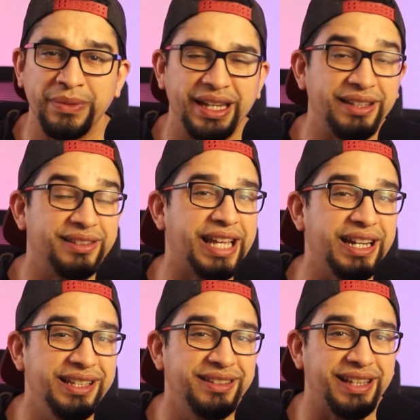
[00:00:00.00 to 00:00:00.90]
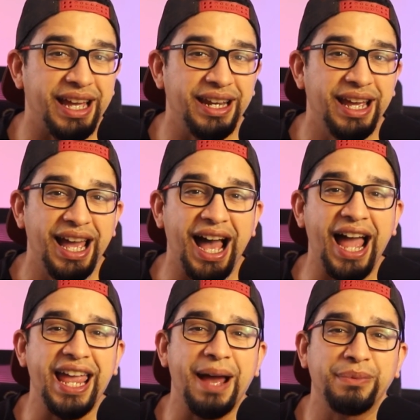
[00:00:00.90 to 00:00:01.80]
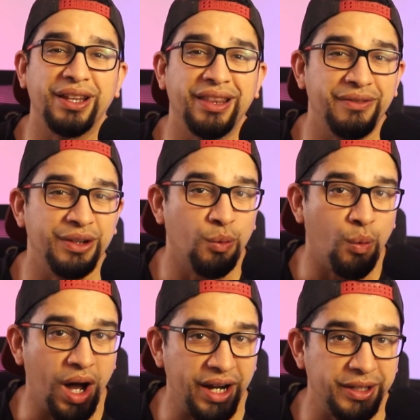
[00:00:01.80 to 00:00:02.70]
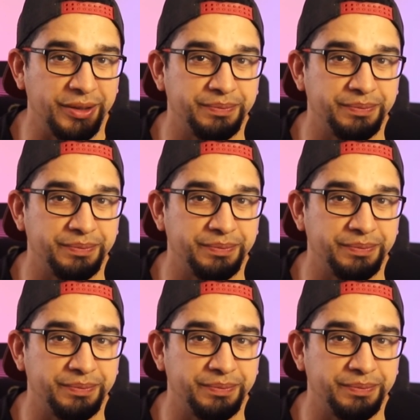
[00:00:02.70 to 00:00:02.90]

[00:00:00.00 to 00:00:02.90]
Instead, he said, "I am the living water."